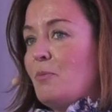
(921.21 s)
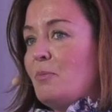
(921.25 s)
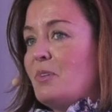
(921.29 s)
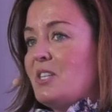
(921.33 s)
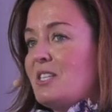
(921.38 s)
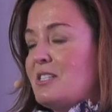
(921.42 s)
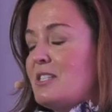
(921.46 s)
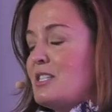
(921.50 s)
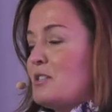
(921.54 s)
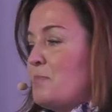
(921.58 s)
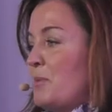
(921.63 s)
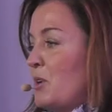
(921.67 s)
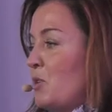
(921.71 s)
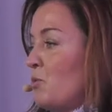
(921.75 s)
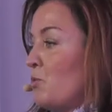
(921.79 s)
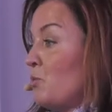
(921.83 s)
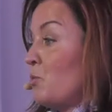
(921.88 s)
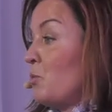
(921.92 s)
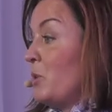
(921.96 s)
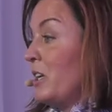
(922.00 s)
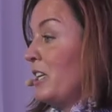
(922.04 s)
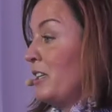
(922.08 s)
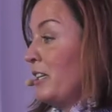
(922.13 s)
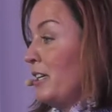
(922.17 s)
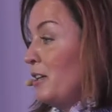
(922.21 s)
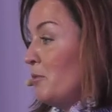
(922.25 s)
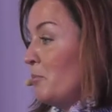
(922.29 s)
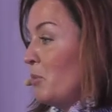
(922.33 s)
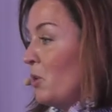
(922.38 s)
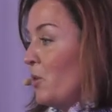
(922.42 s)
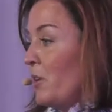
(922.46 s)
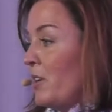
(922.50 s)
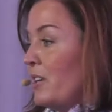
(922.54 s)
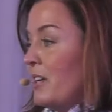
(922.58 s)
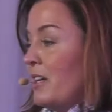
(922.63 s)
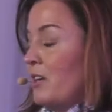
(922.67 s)
But this has been a really
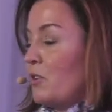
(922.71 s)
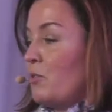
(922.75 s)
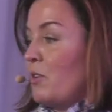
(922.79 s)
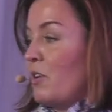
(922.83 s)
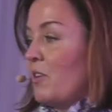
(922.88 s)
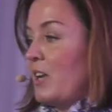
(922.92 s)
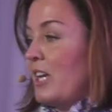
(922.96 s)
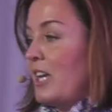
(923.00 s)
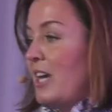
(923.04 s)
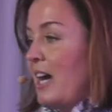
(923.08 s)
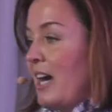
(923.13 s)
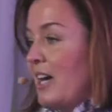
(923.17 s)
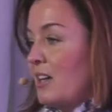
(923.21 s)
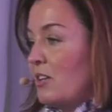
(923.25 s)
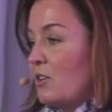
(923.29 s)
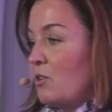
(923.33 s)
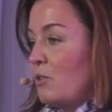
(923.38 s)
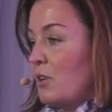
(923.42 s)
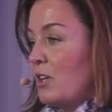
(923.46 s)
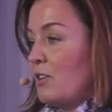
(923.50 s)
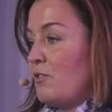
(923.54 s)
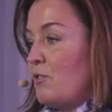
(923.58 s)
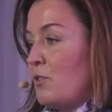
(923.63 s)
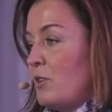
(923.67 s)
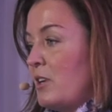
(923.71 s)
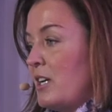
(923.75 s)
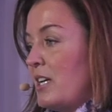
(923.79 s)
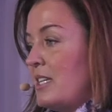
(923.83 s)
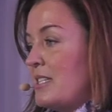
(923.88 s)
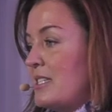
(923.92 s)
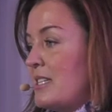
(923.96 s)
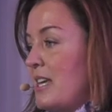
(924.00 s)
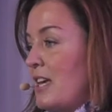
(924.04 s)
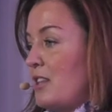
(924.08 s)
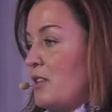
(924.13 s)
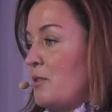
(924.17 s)
important and growing category for
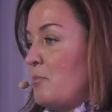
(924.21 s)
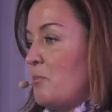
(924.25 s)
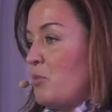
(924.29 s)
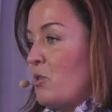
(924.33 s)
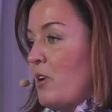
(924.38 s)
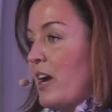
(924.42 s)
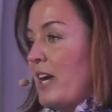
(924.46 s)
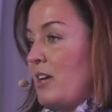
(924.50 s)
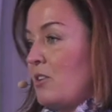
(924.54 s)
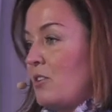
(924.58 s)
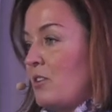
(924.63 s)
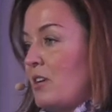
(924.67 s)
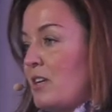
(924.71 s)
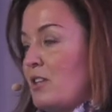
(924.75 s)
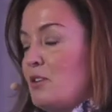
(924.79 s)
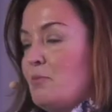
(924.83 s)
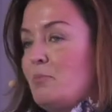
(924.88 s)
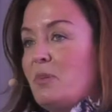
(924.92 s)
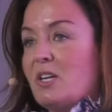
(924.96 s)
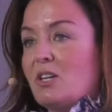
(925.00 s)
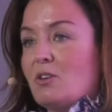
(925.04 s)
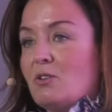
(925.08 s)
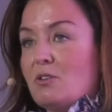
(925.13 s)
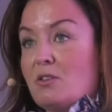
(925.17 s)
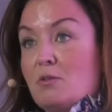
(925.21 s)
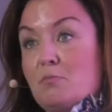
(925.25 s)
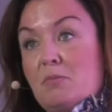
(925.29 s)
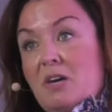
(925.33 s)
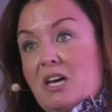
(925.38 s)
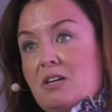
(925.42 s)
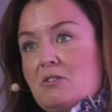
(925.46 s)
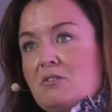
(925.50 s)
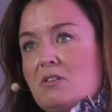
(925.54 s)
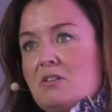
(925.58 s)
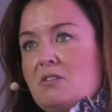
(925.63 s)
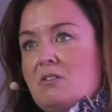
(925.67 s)
us, and the brighter and the bigger, the
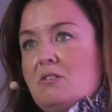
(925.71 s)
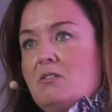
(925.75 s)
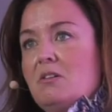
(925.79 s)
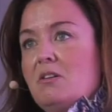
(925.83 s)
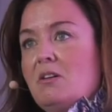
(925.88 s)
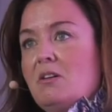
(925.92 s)
better.